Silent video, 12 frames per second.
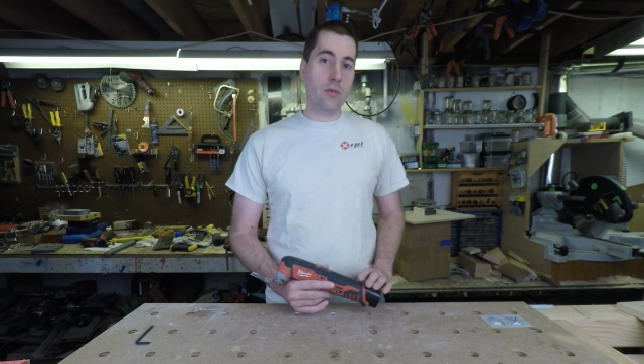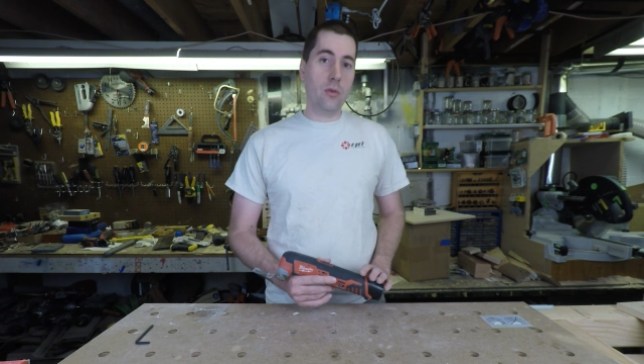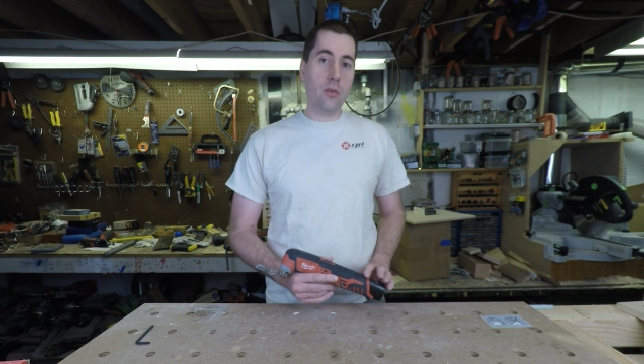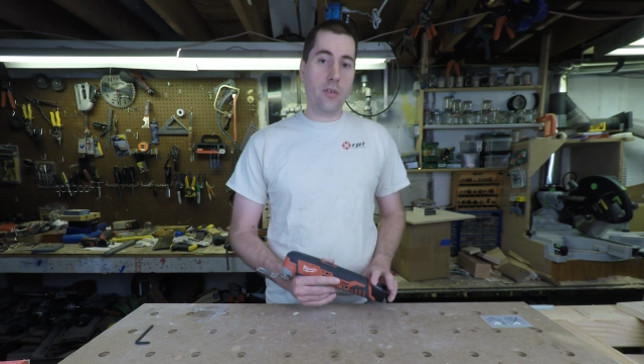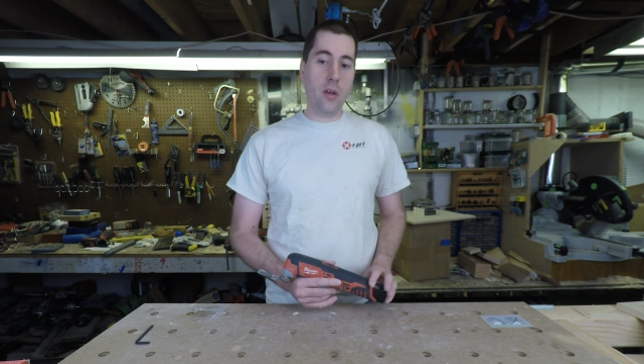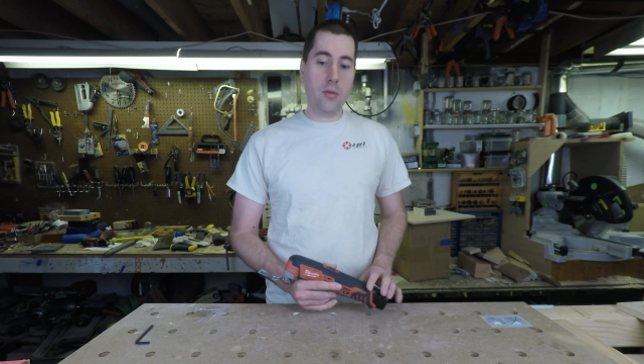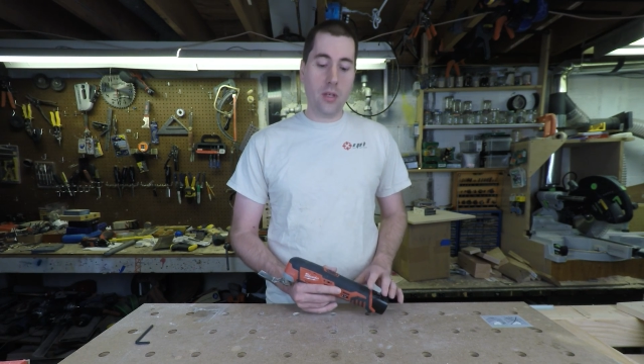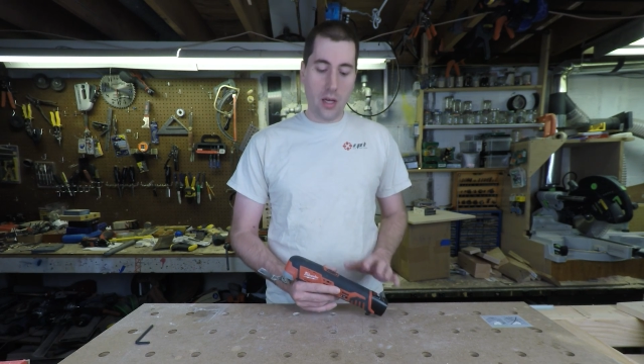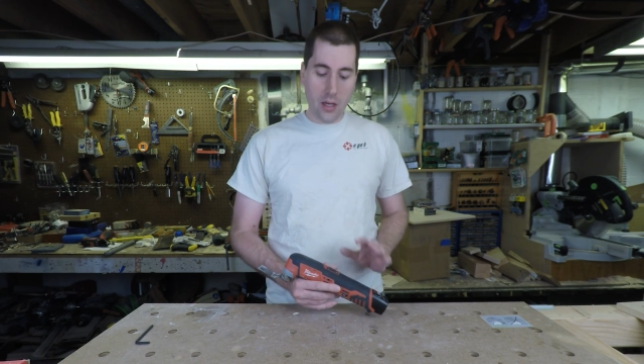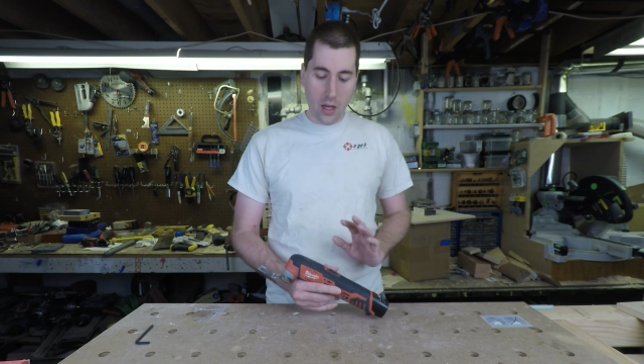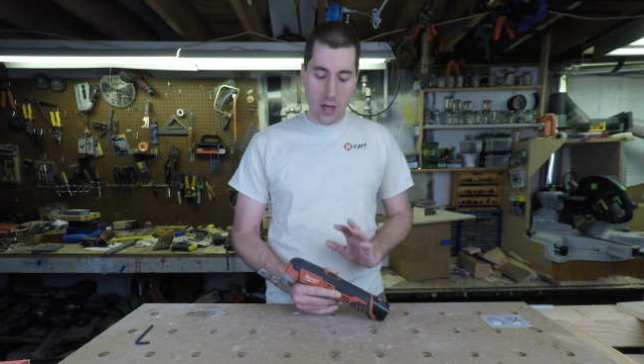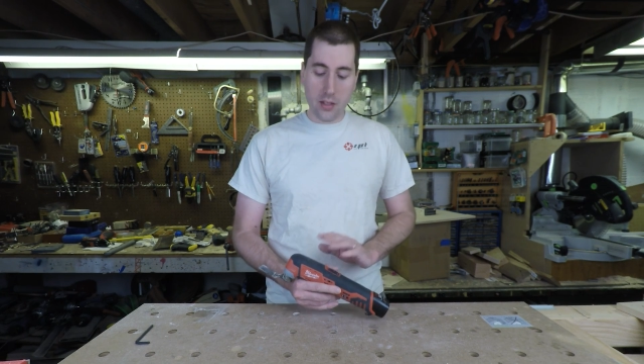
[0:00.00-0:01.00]
tool family,
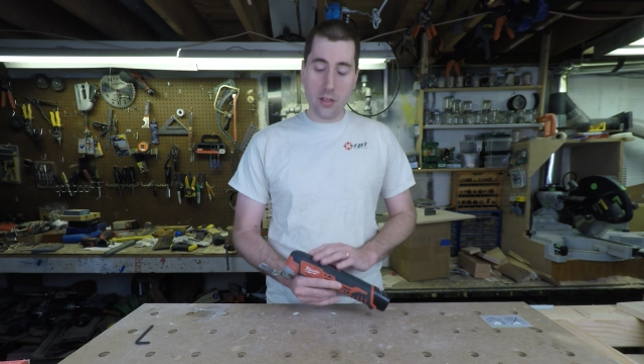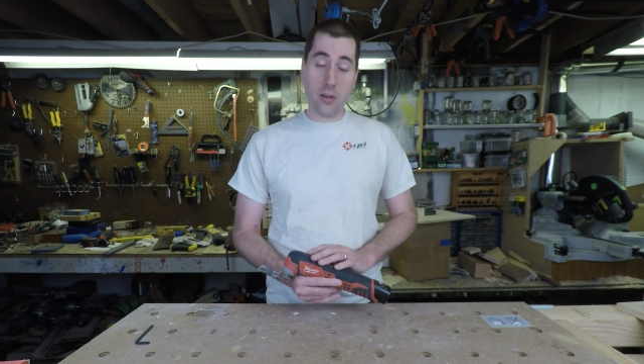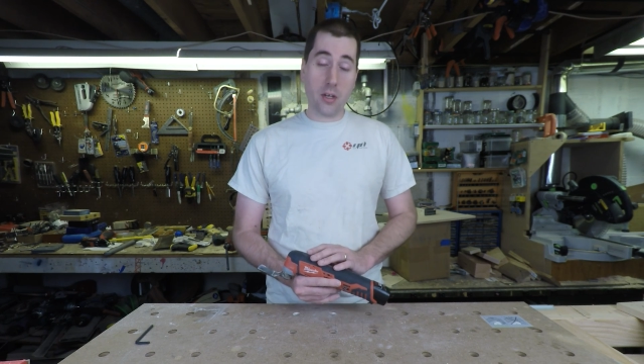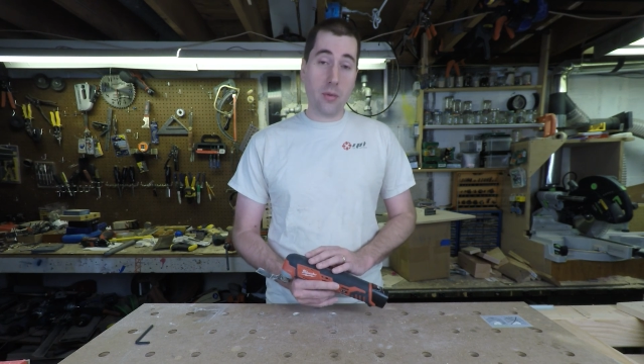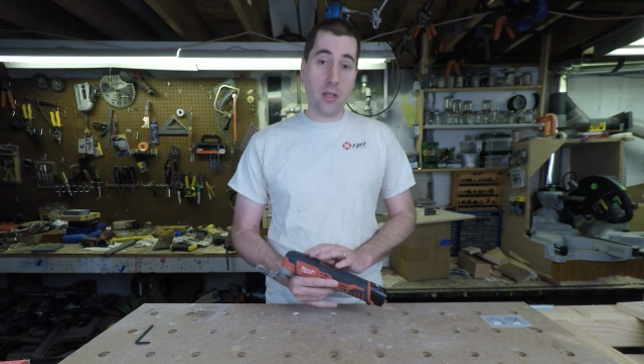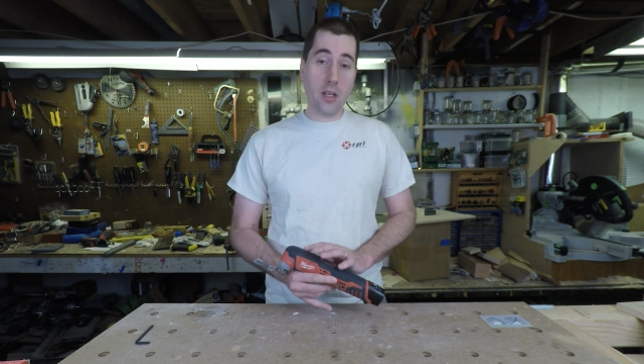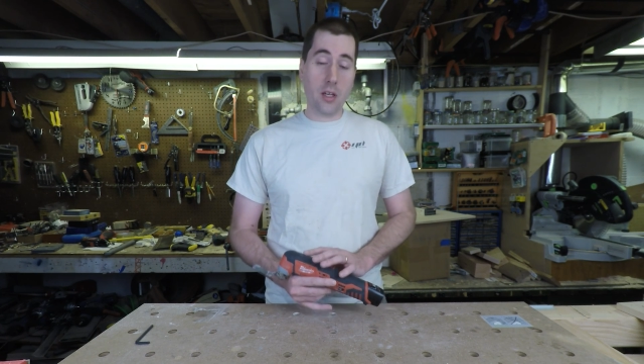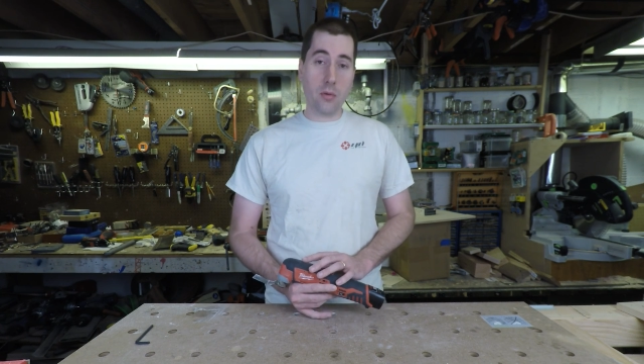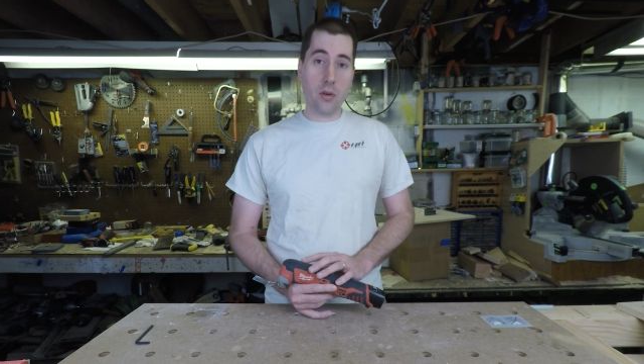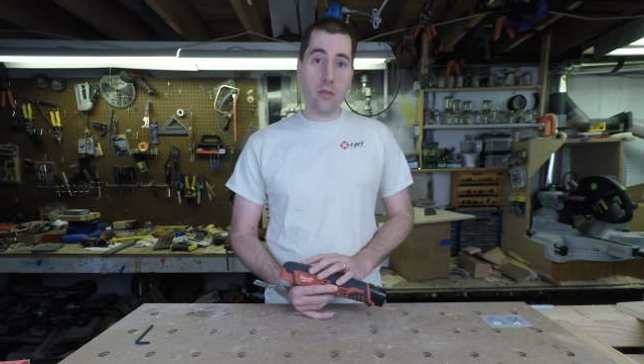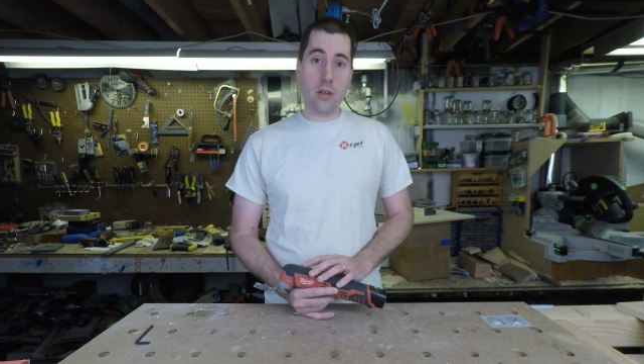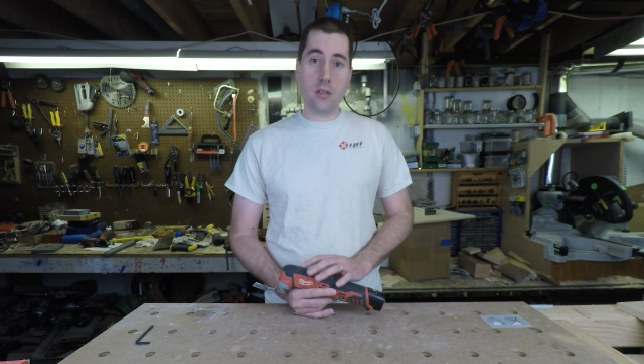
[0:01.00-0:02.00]
I'd highly recommend getting
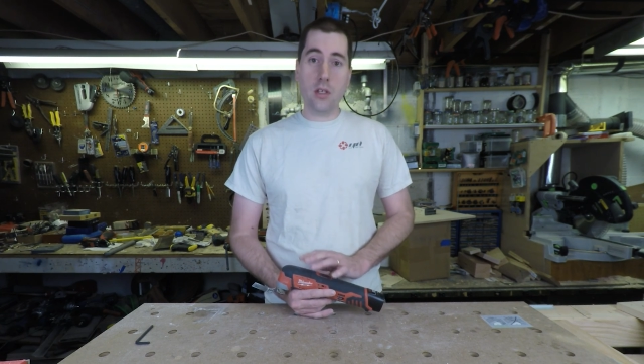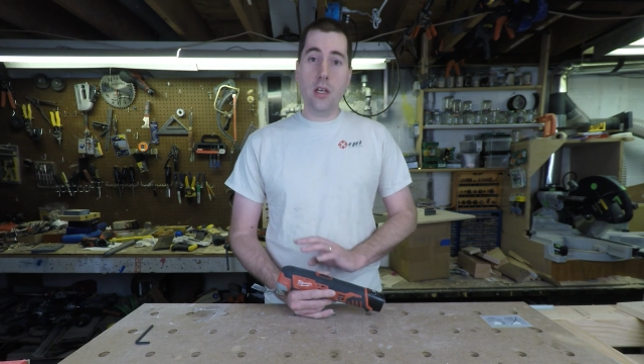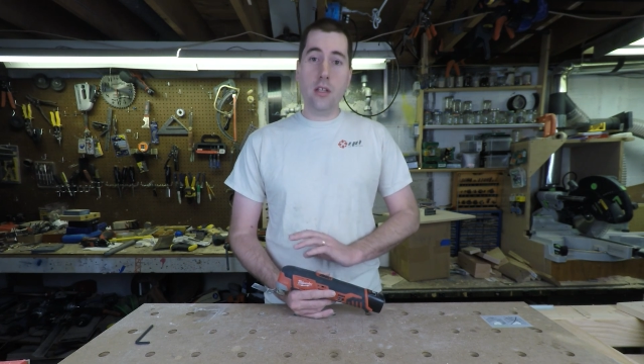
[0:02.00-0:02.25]
one of these.